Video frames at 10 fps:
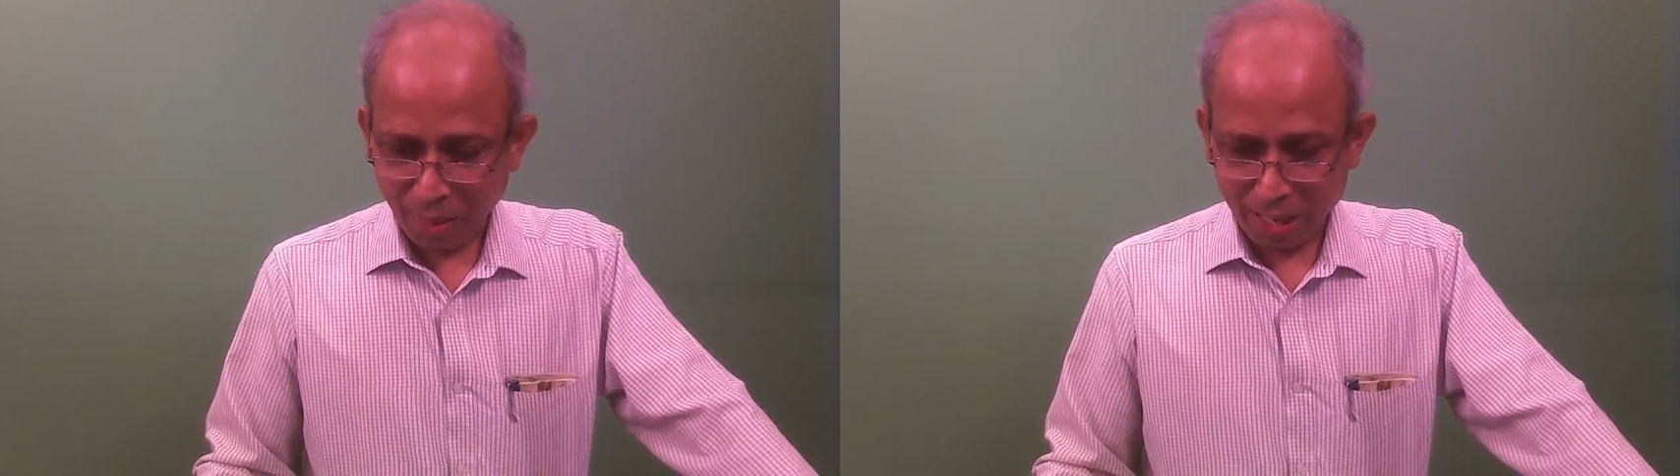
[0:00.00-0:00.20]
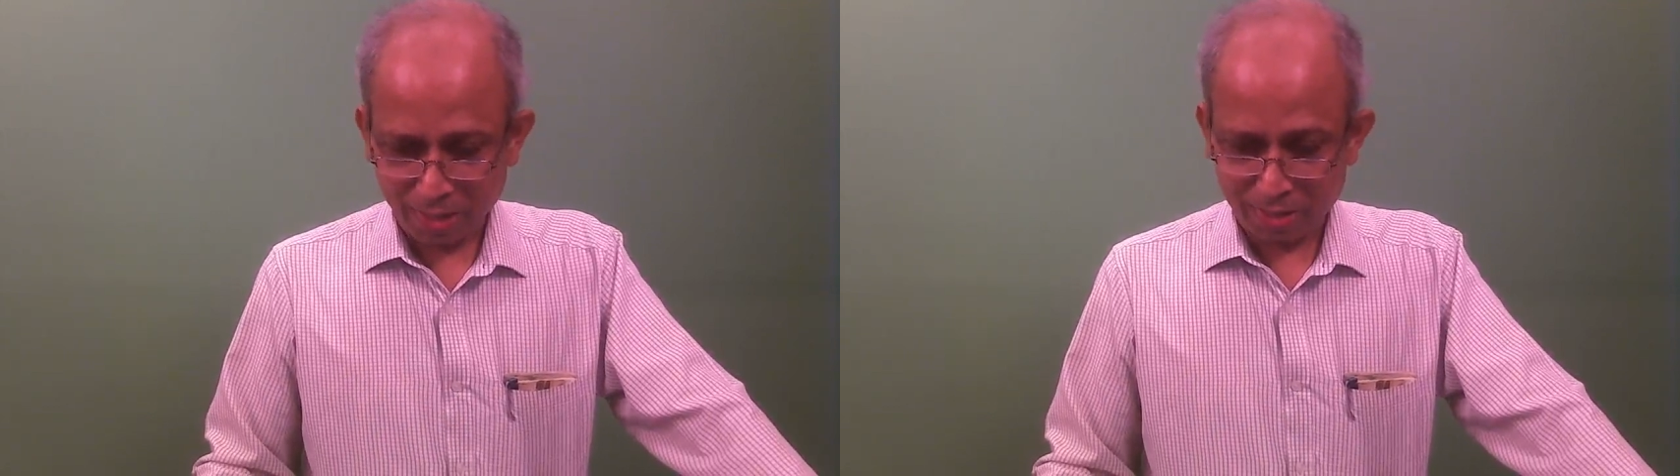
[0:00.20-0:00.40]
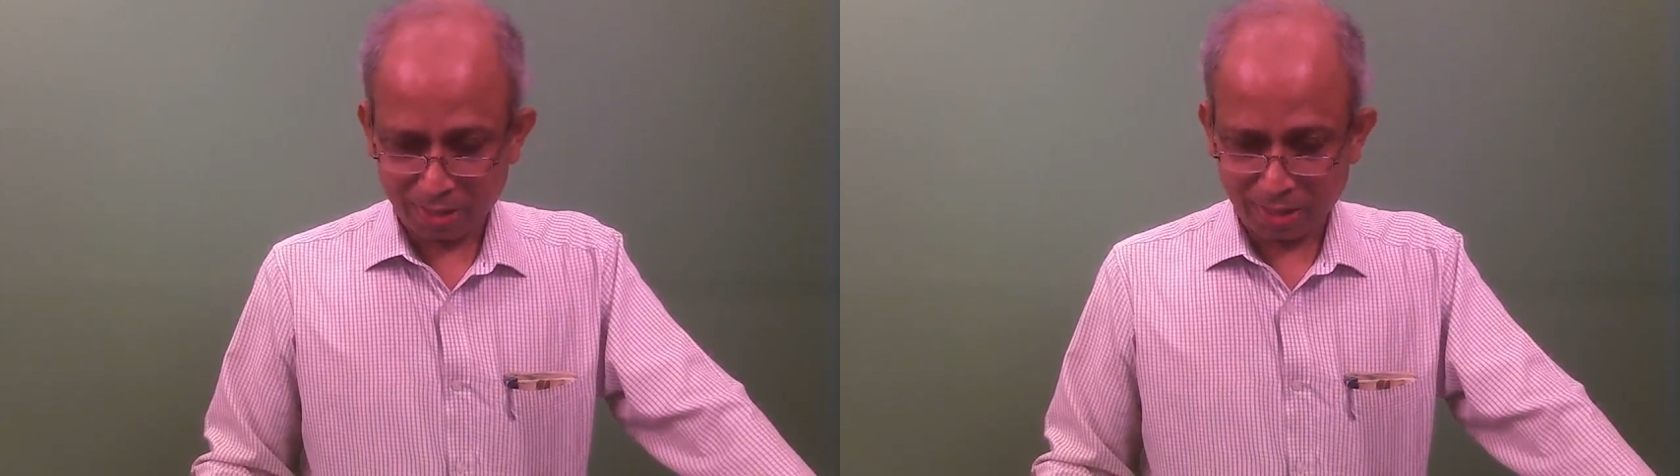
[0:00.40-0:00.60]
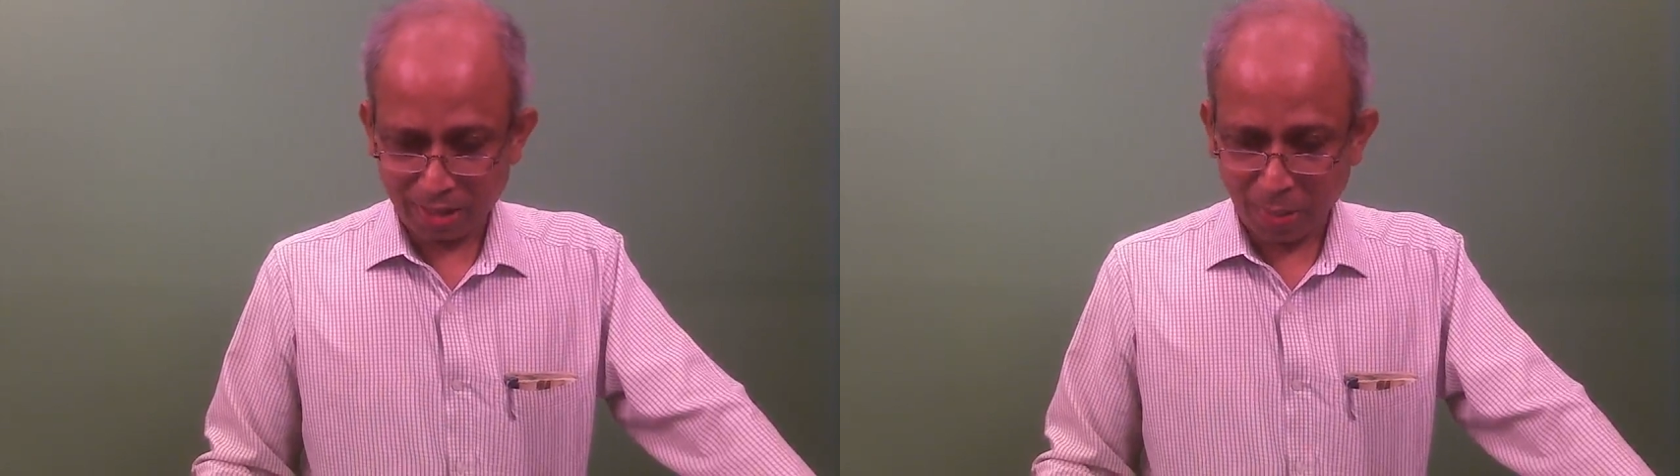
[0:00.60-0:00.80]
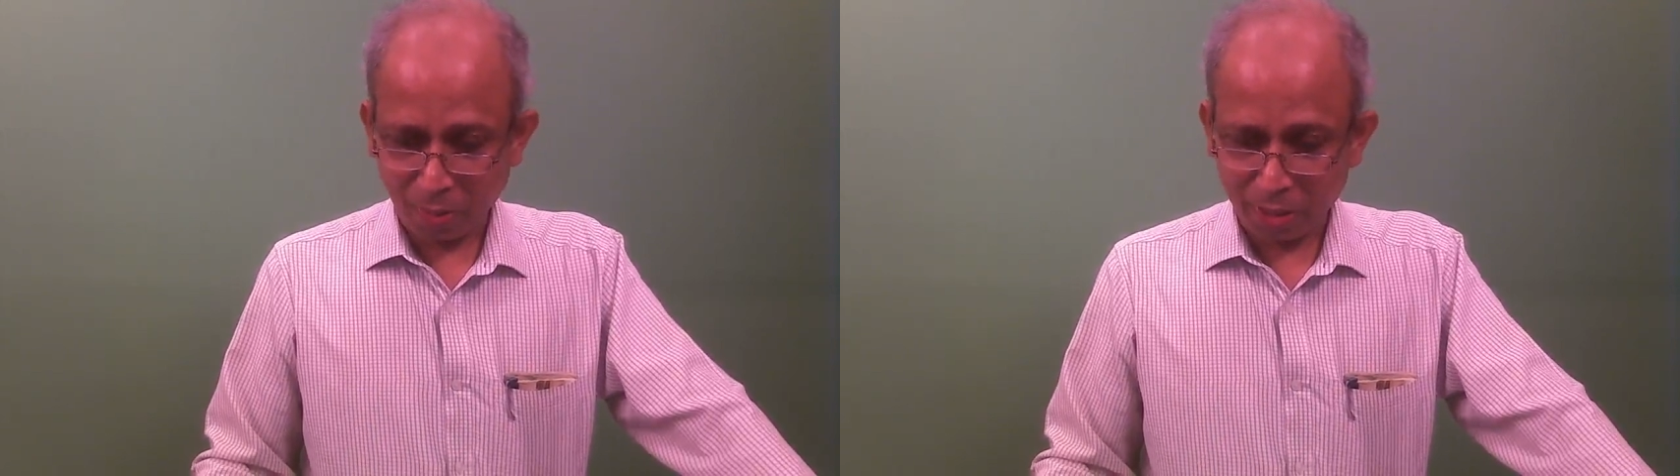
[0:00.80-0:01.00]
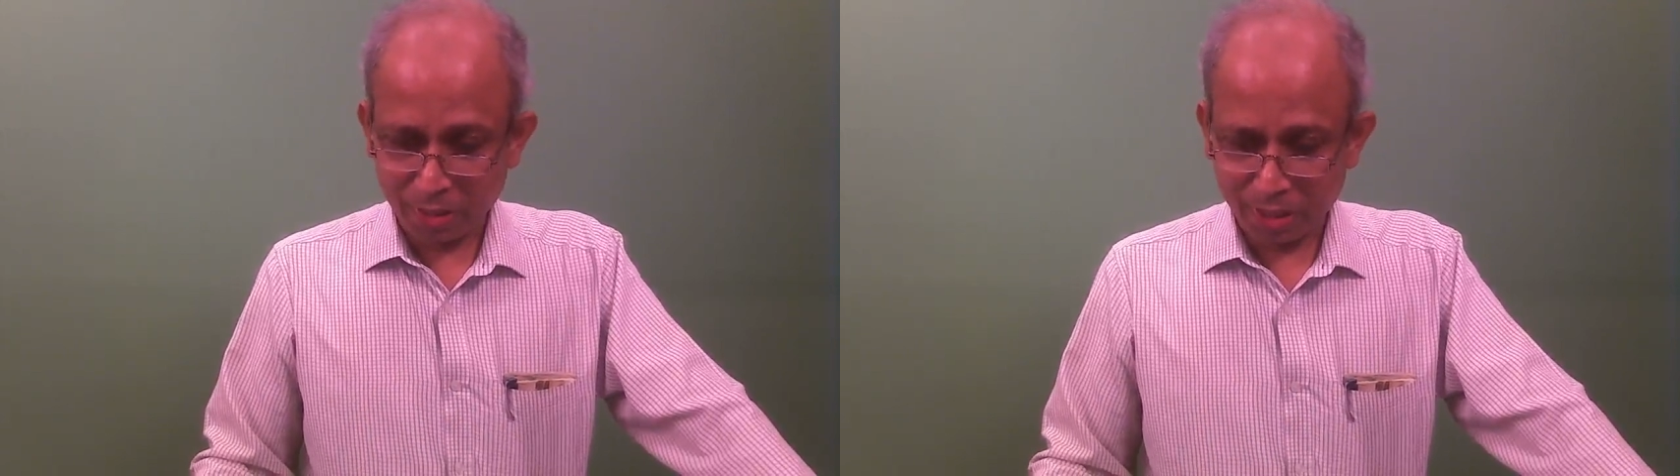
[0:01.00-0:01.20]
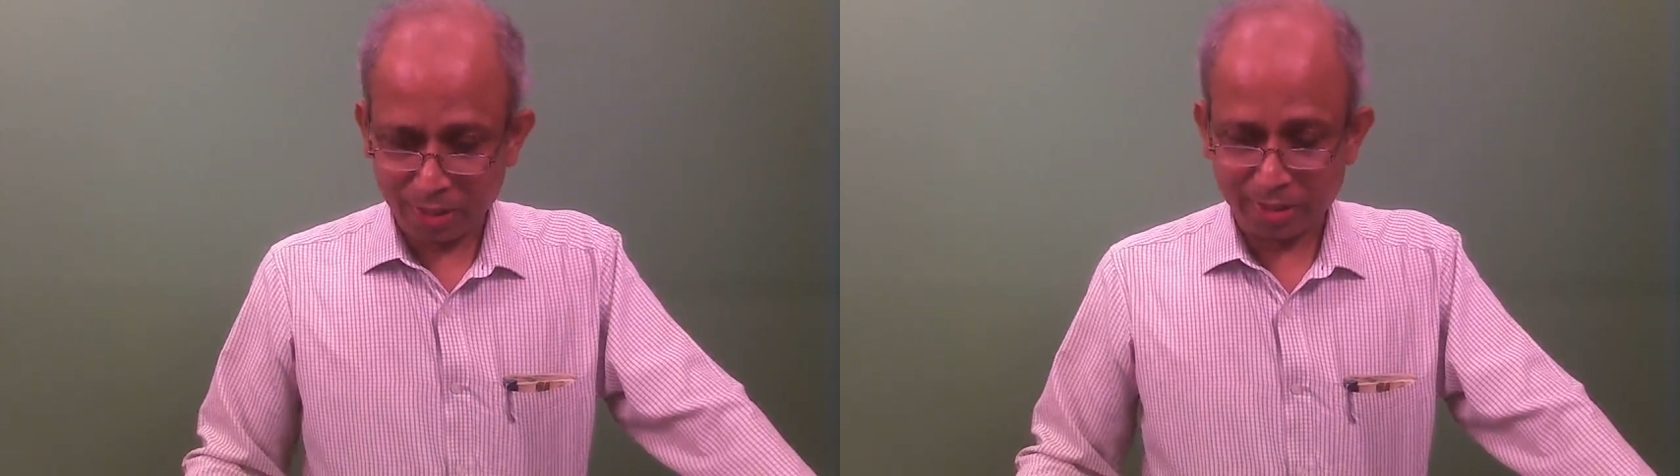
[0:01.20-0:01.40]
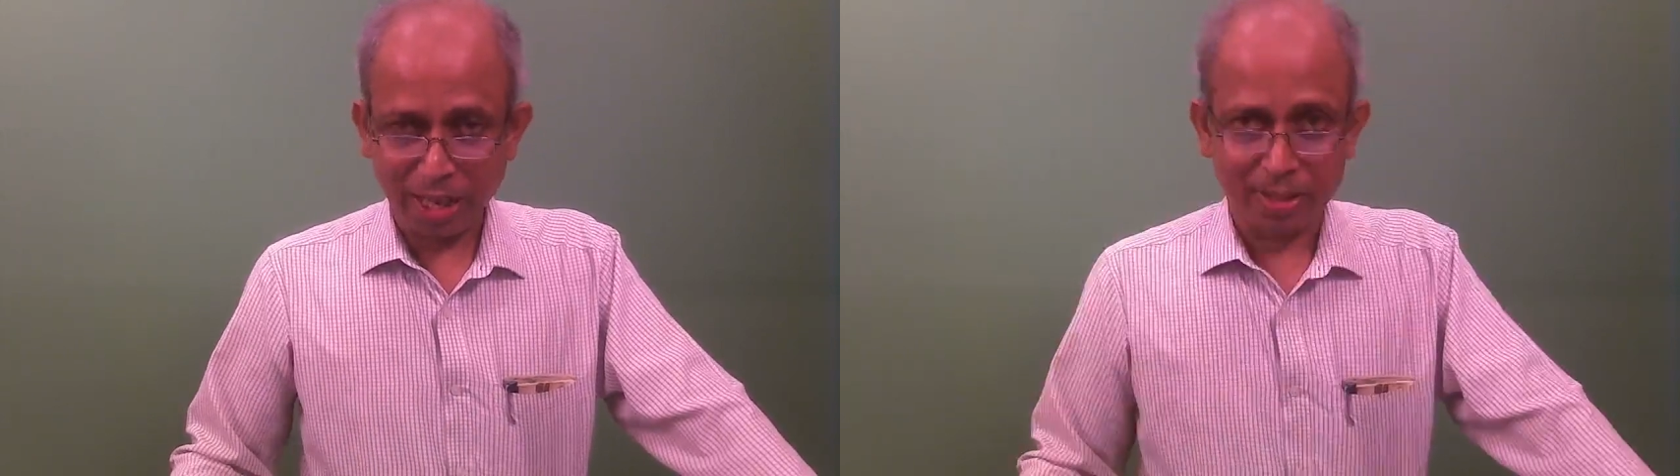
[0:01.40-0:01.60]
pattern, I have already
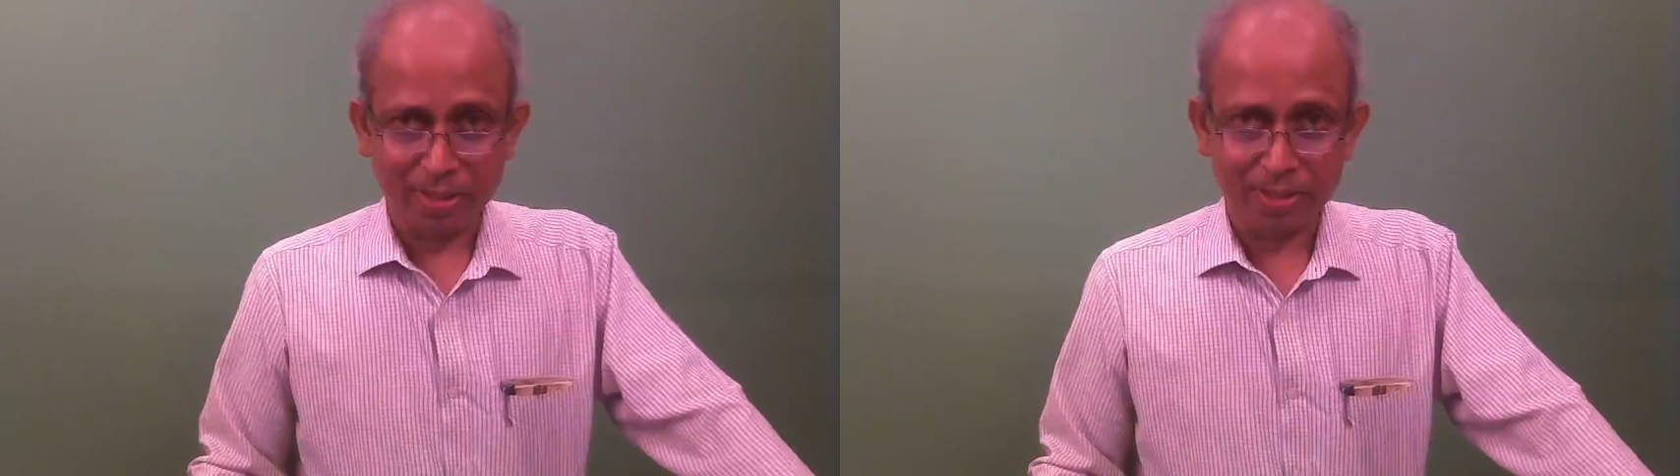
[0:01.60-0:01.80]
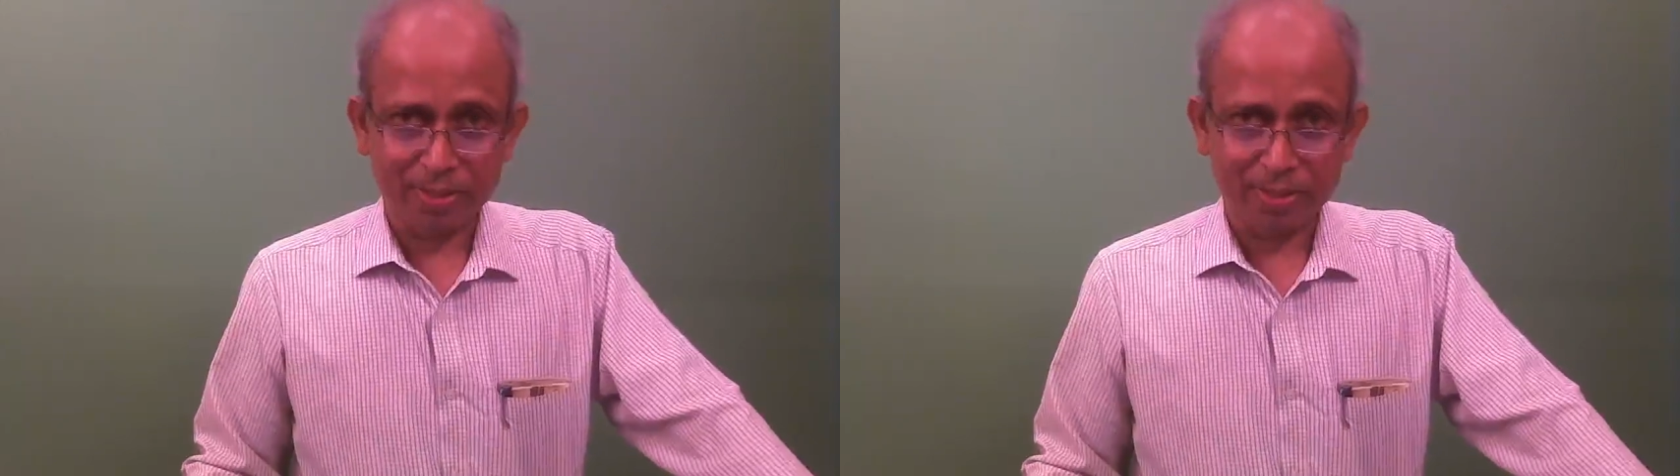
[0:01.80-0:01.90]
said that.